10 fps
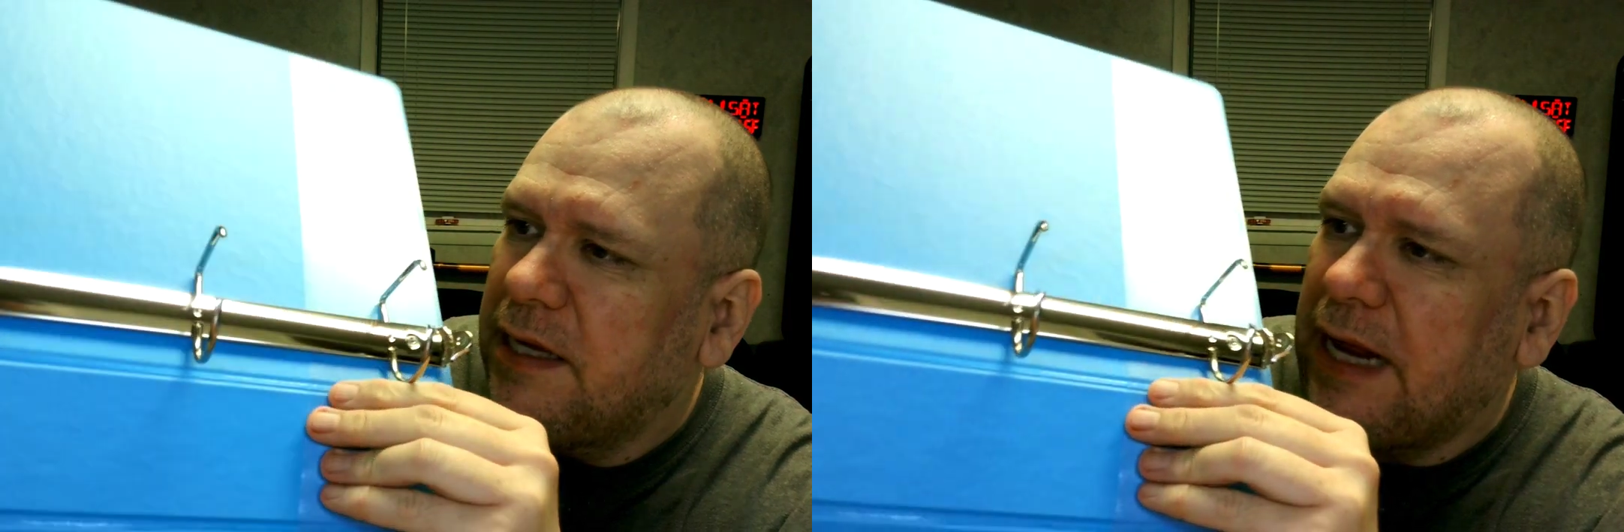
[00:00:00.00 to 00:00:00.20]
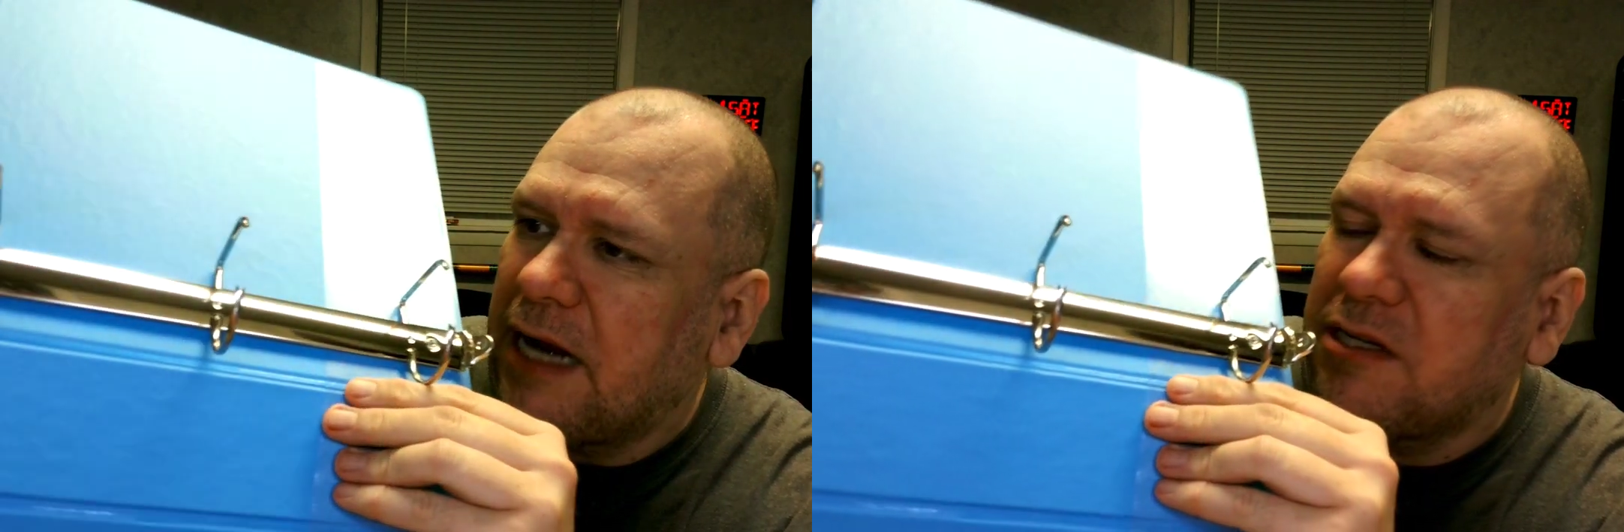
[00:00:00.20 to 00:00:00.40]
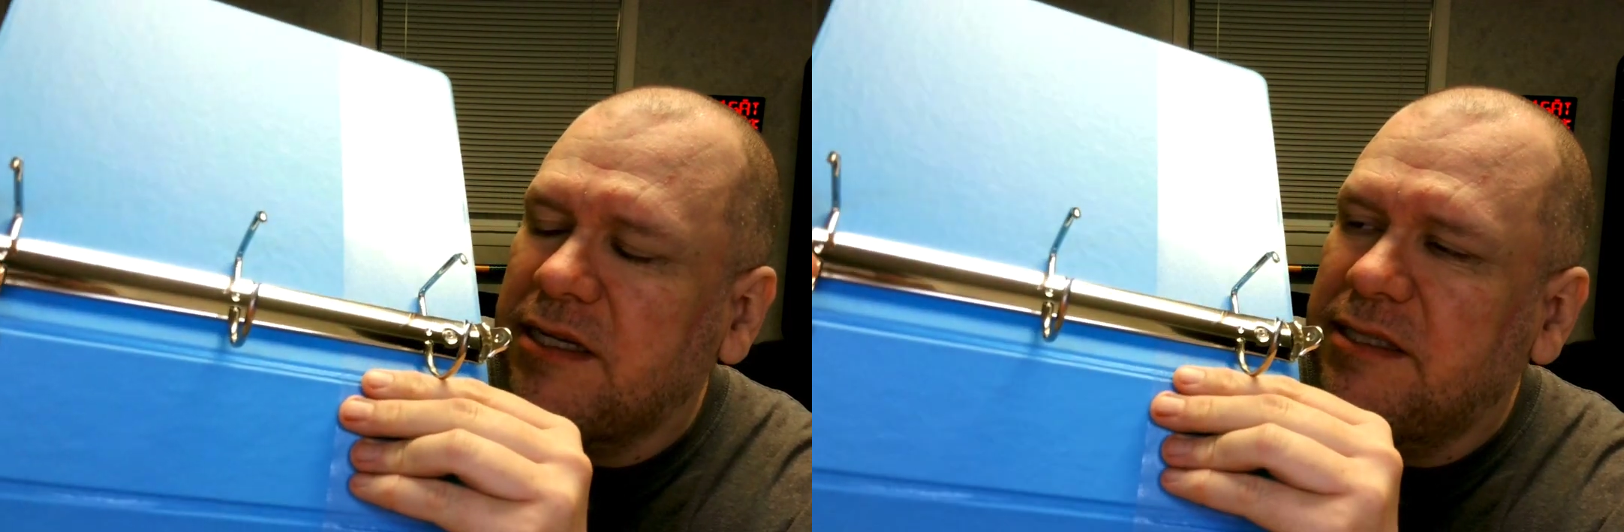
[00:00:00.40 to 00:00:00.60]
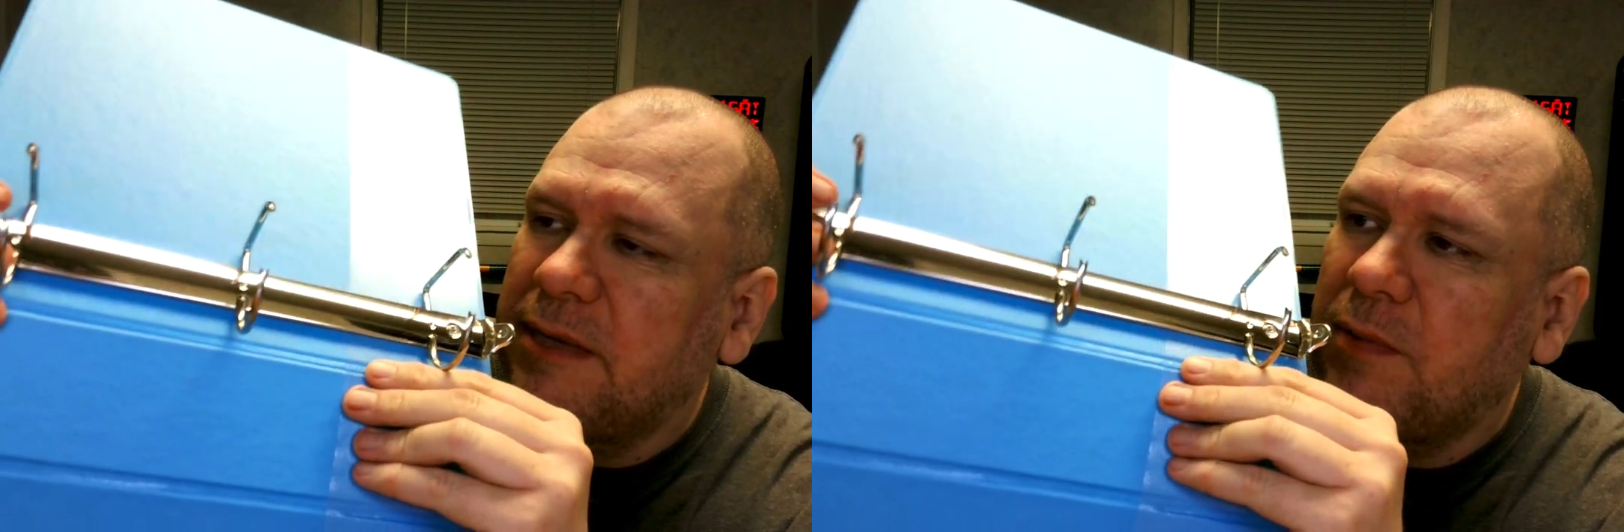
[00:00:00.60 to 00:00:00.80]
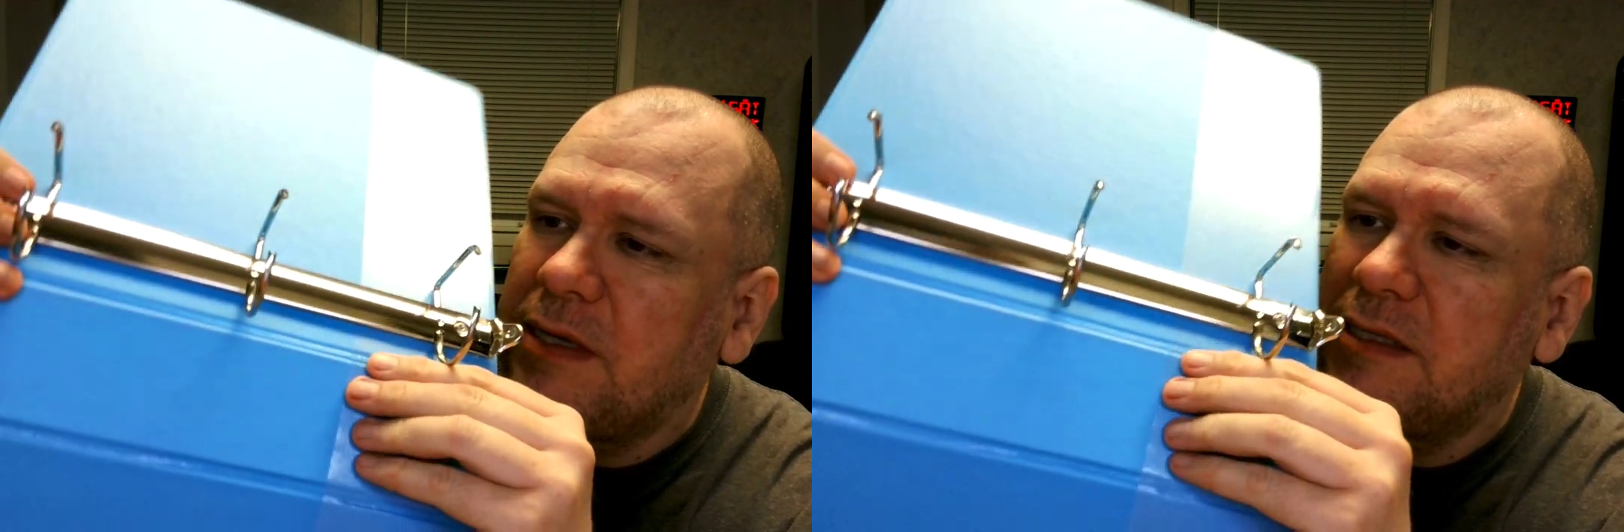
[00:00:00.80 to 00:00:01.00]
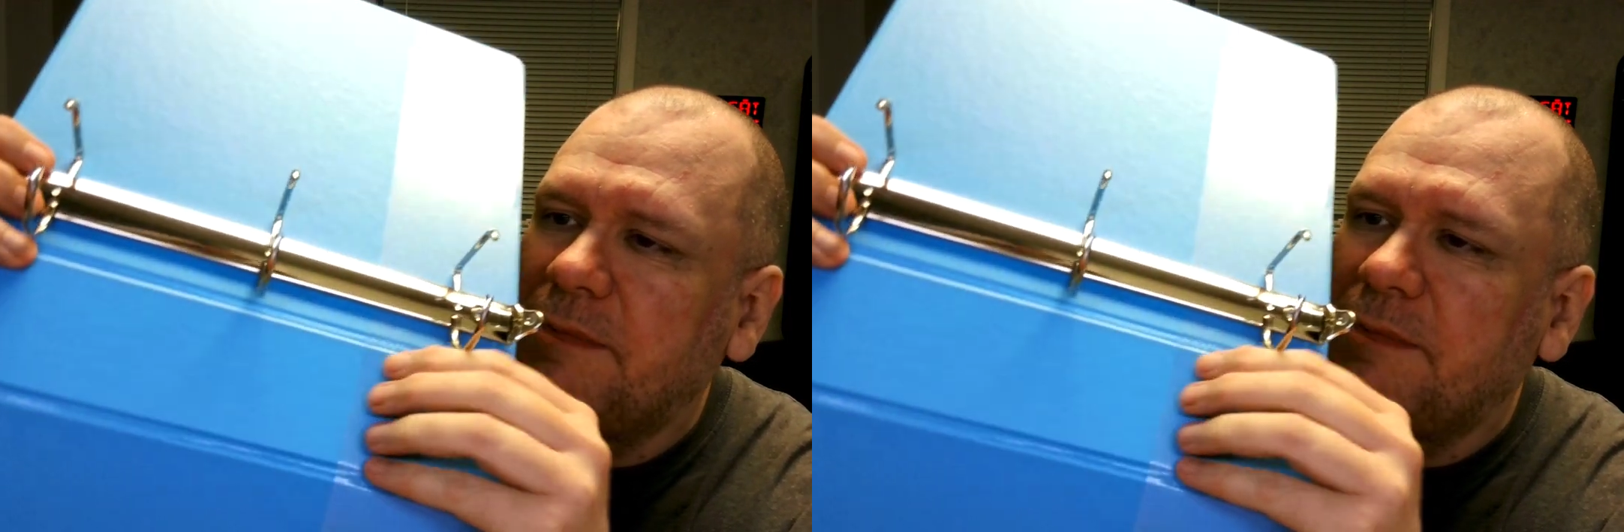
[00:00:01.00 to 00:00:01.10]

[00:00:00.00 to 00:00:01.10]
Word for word: And actually, in some ways, it's